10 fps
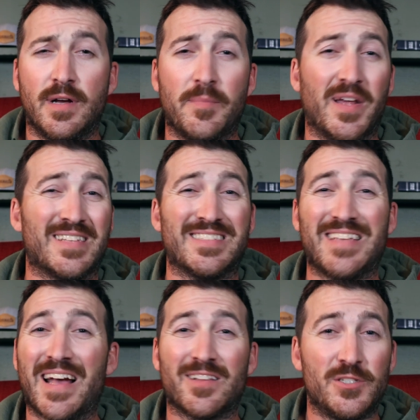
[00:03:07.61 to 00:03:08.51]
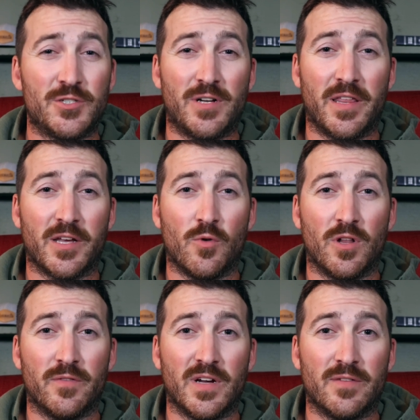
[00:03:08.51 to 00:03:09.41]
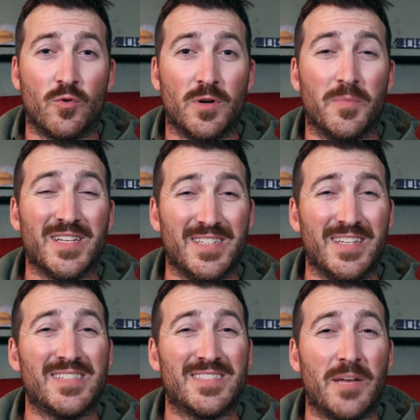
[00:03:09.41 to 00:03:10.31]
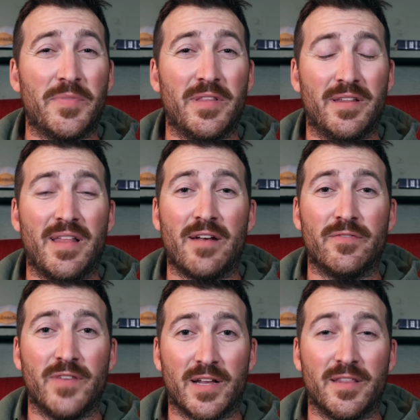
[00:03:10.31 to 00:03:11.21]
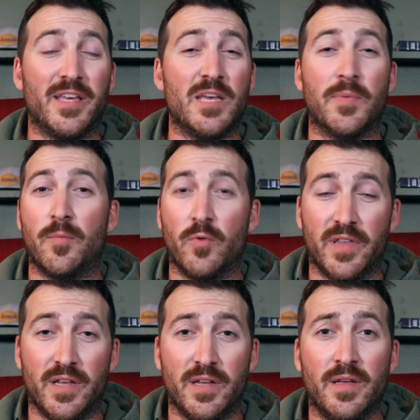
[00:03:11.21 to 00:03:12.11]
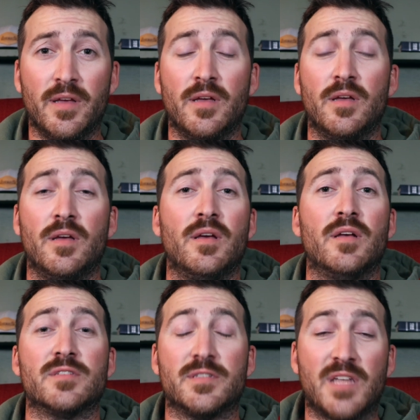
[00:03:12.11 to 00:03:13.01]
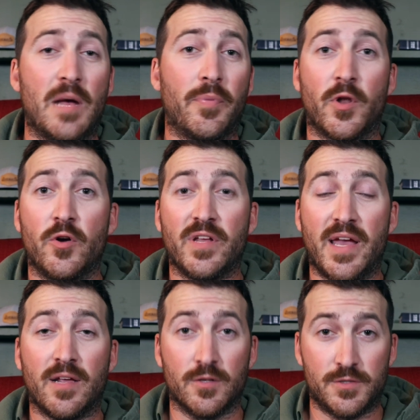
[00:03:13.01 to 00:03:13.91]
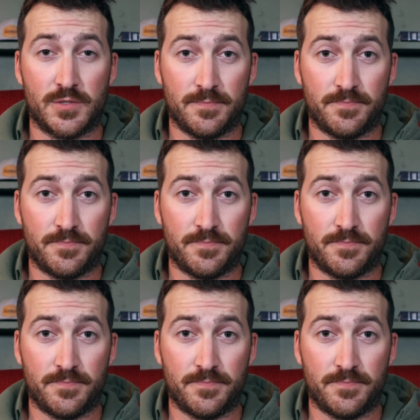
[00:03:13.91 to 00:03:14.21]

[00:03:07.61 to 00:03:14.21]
I'm not exactly sure how they qualify for it, but it's something to that effect. They keep up with it. It's the top 30 anglers.